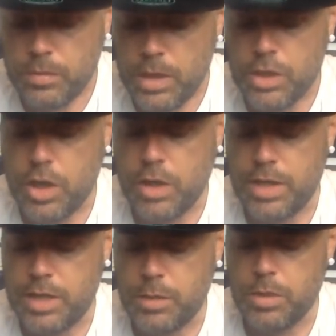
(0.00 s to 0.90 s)
Scott
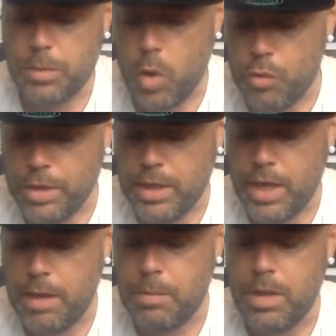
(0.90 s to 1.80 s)
says it was a boring
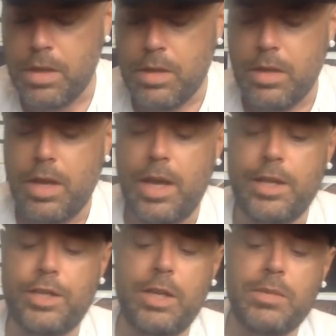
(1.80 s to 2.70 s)
game.
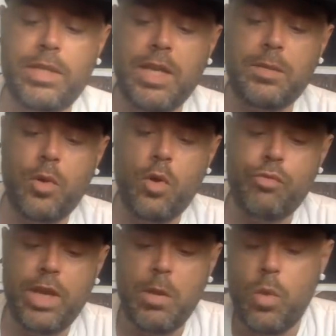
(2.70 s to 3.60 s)
James says, boring
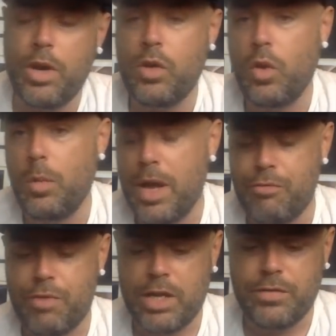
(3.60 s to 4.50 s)
game, what a goal by
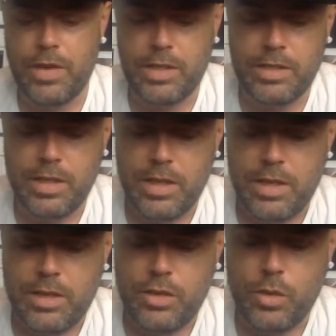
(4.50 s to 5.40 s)
Rashford.
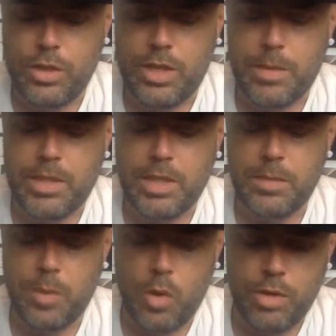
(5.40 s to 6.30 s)
Geordie Jammer says,
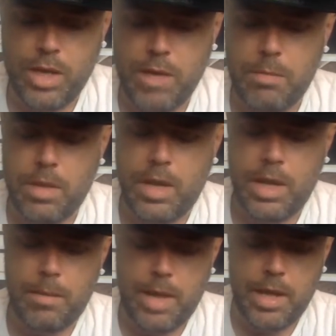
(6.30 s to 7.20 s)
boring game.
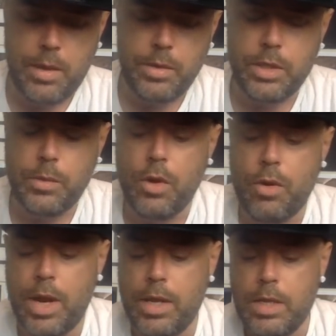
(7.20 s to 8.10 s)
Hiya Matt, how are you doing? You all
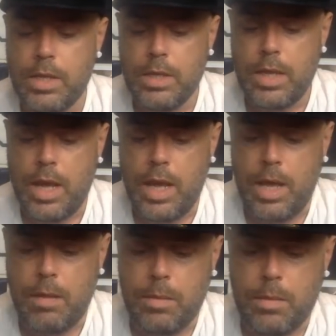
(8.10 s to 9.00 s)
right?
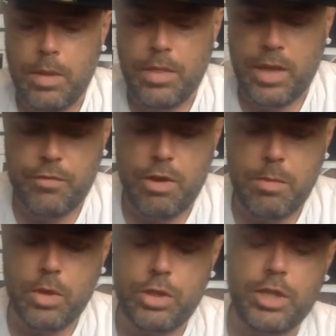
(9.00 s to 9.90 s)
Thank you very
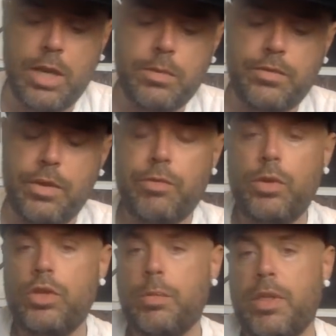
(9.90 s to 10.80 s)
much, James, favourite
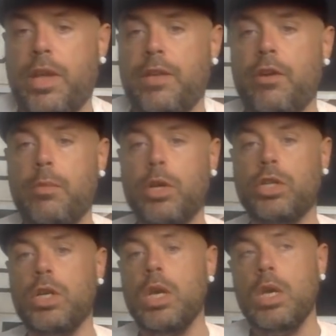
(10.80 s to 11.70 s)
YouTuber, thank you very
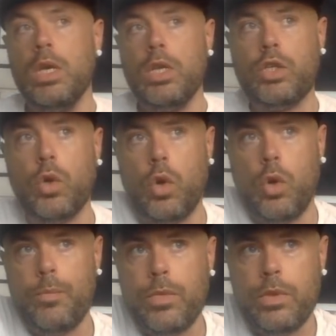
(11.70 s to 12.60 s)
much.
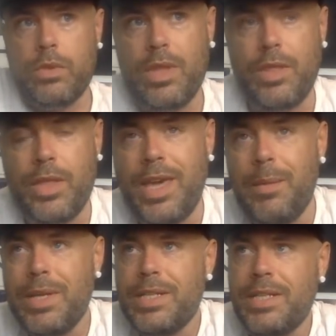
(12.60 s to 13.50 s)
So, the
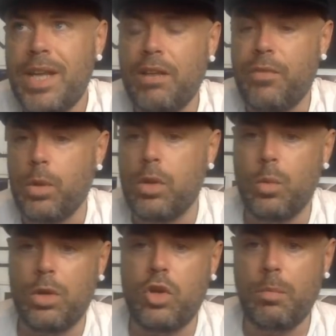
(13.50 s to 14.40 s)
game itself,
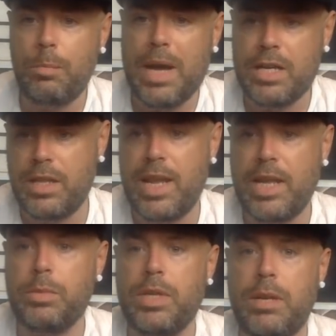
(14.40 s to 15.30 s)
we'll come back to the
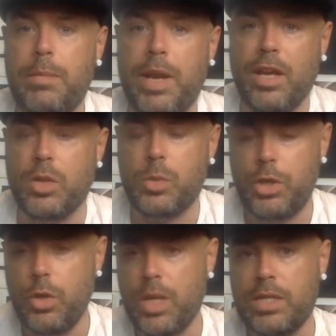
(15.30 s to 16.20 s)
lineups in a minute, because we
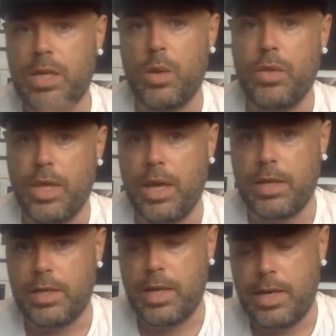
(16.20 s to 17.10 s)
knew that
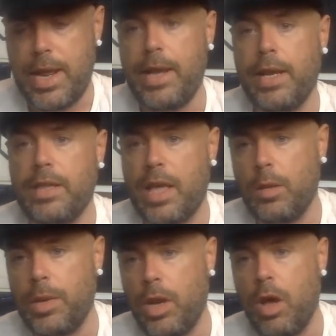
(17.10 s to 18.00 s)
Southgate had hinted that
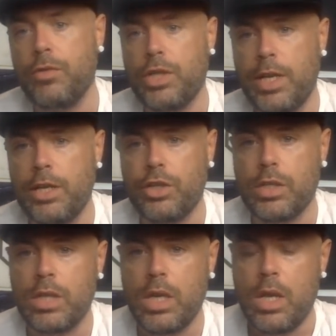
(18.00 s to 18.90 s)
there'll be a lot of
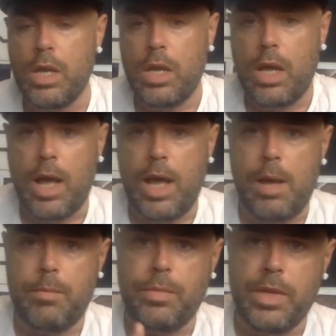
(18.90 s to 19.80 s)
changes.
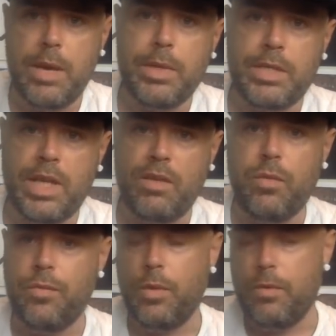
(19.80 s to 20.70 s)
The game
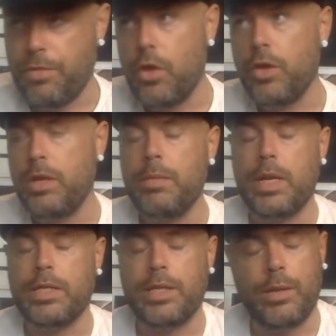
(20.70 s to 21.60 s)
itself, 13
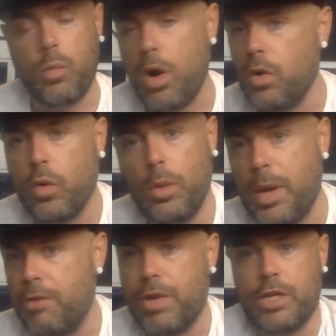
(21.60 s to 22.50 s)
minutes in, what a goal
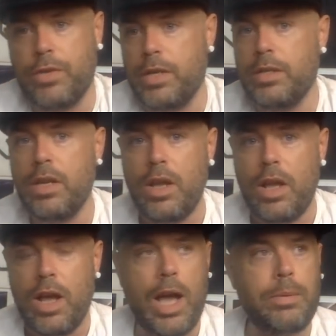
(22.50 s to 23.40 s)
by Rashford.
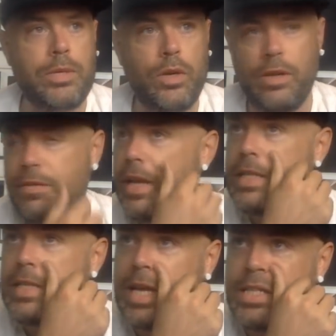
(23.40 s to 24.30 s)
Absolutely
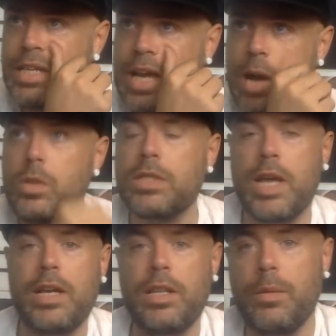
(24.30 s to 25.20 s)
fantastic,
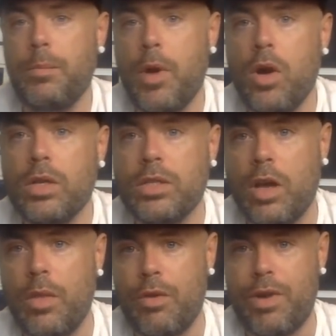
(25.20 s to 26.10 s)
outside of the box
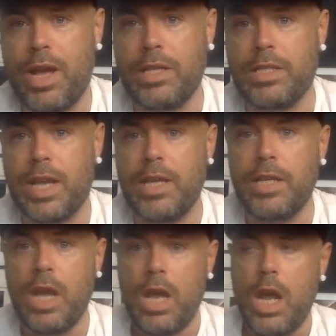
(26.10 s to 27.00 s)
on the right-hand side.
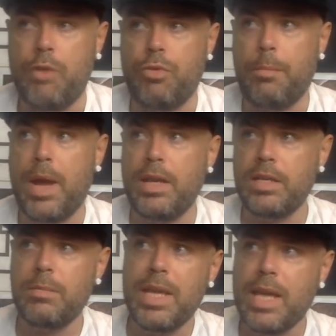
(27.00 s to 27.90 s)
It
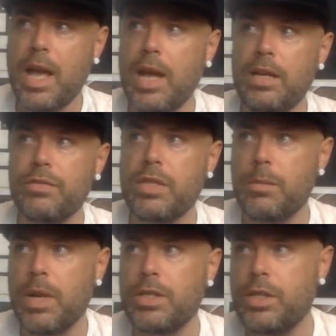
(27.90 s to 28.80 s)
reminded me kind of
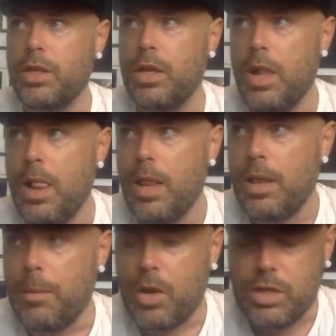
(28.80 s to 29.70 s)
similar to,
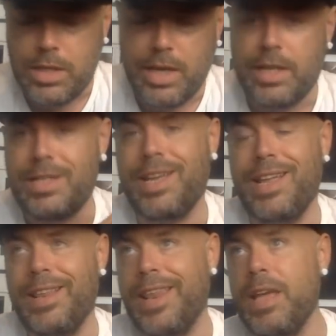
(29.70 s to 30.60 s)
I'm not saying it
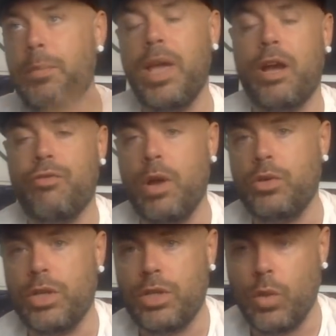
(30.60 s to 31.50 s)
like Peter
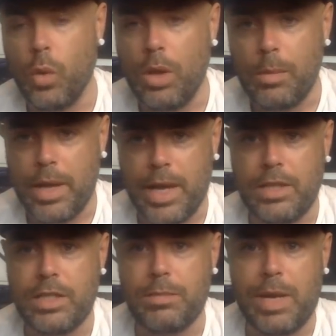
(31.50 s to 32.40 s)
Crouch's goal
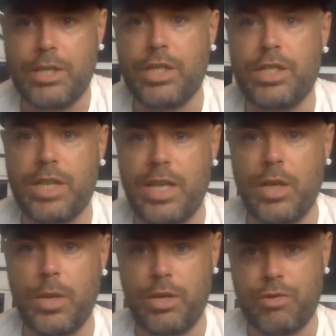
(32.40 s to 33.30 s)
against Manchester City, you
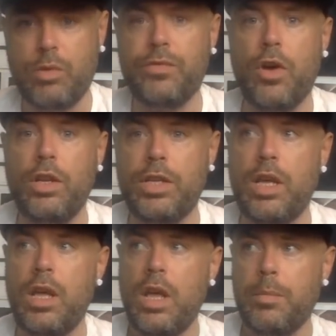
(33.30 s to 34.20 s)
know, when Crouch volleyed
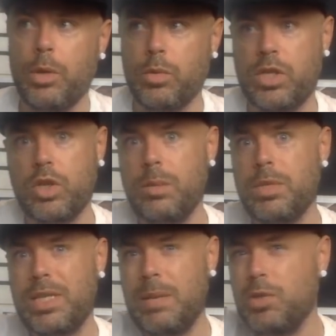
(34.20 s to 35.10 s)
it, but it was the
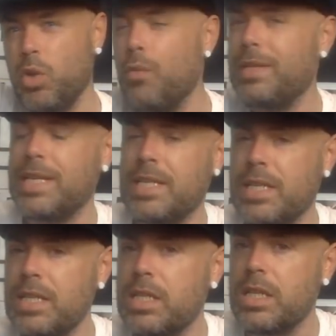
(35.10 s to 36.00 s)
same sort of
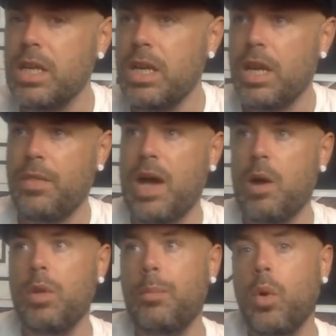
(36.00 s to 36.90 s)
distance and
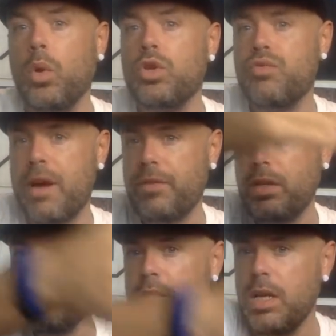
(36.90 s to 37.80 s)
how the ball travelled.